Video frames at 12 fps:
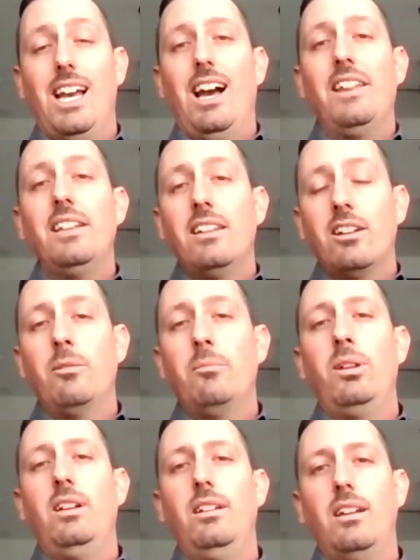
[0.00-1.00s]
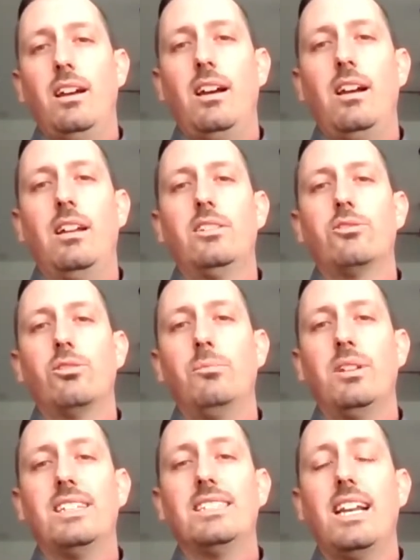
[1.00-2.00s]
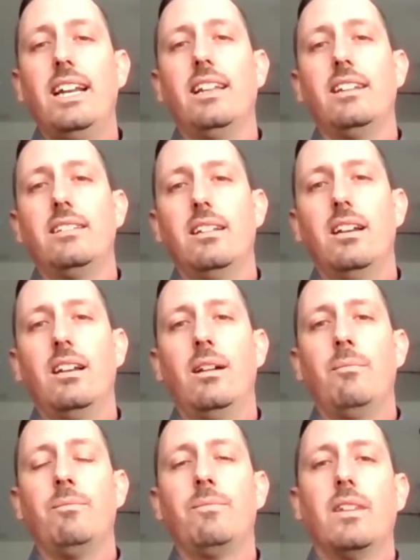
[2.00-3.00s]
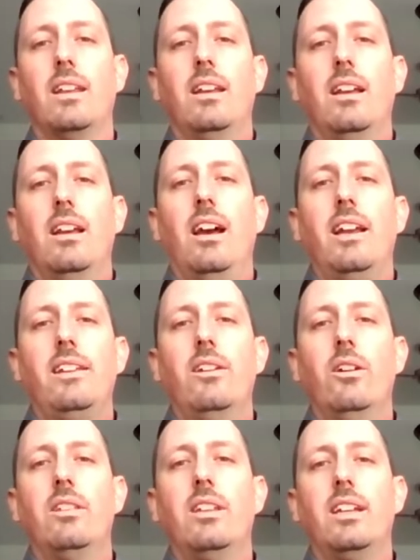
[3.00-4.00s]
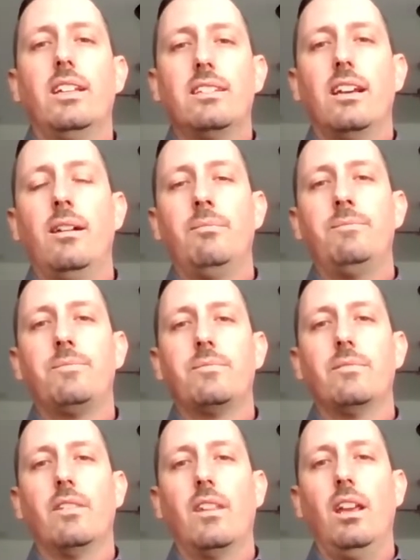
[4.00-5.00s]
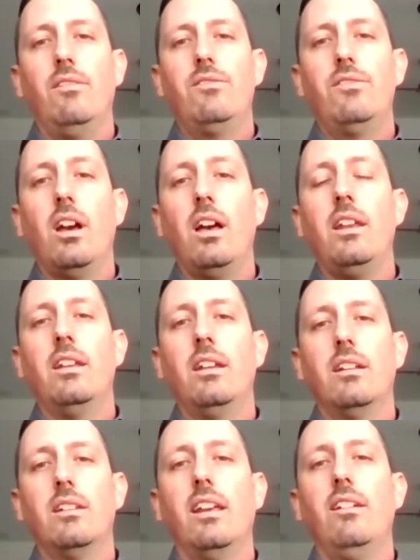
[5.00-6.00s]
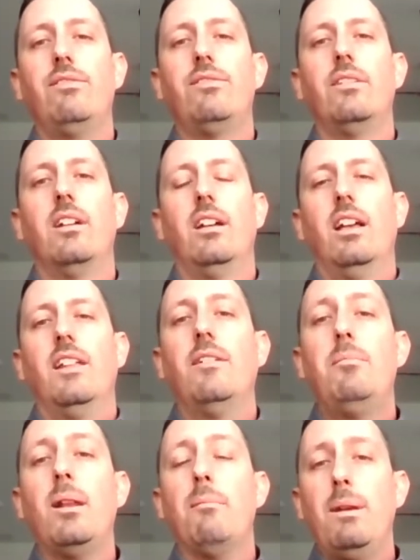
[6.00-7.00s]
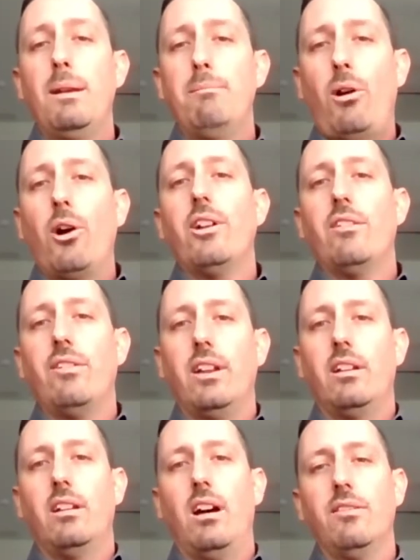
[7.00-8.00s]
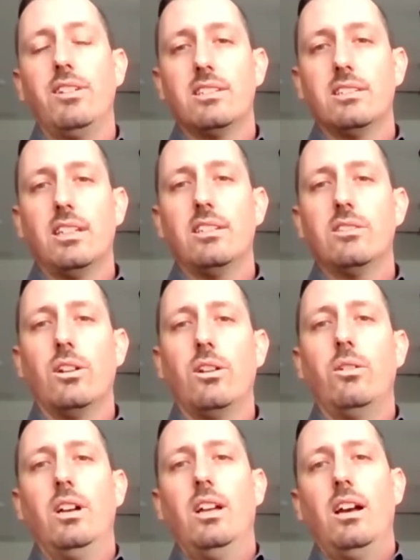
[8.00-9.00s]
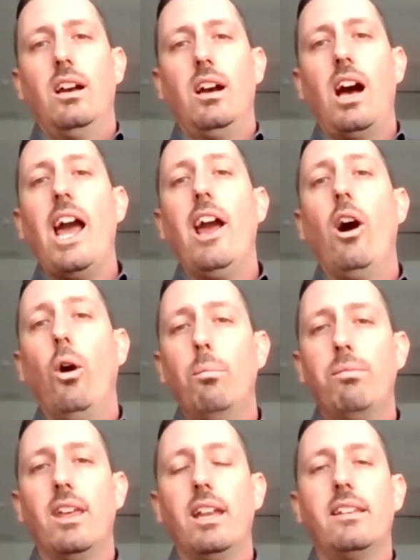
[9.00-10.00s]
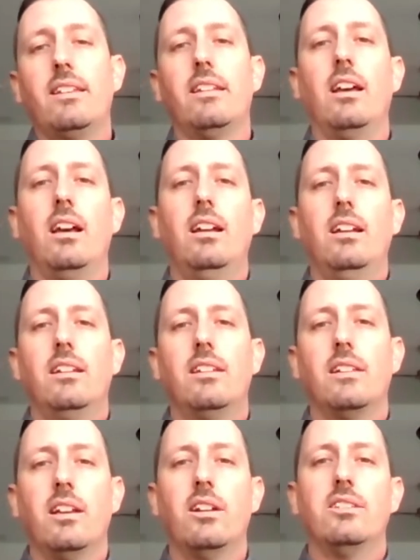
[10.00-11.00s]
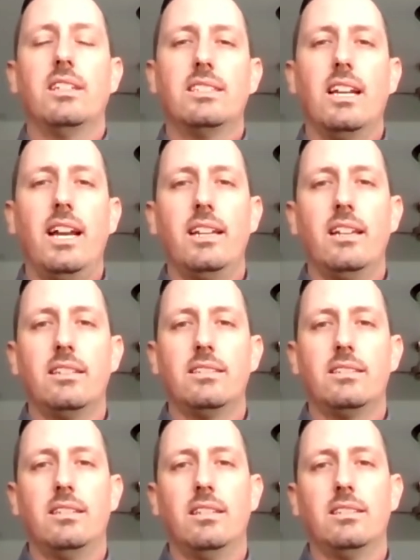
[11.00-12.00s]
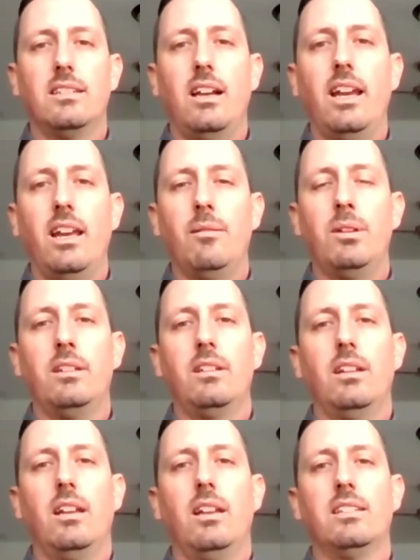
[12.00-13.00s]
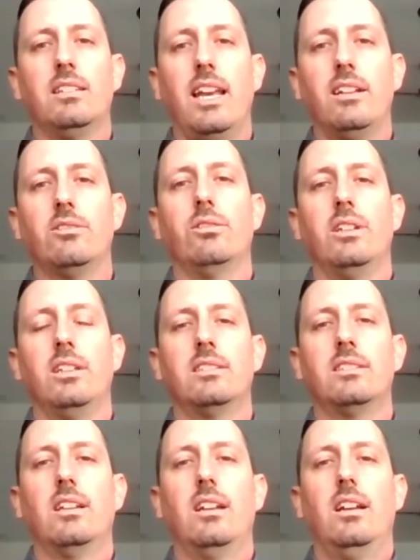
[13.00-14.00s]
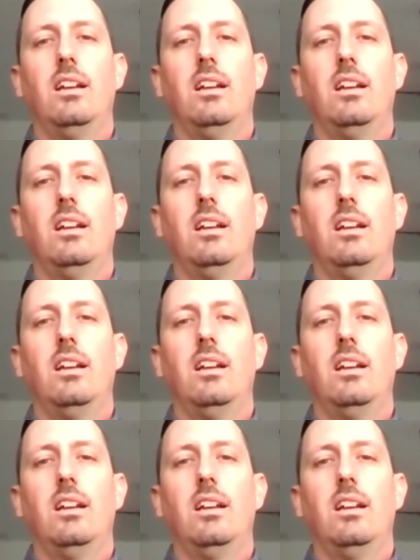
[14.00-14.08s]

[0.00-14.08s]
I think they're going to be extremely excited. I know that they've been a big part of it, obviously. So I hope that that they're as excited as I am and as Andrew is.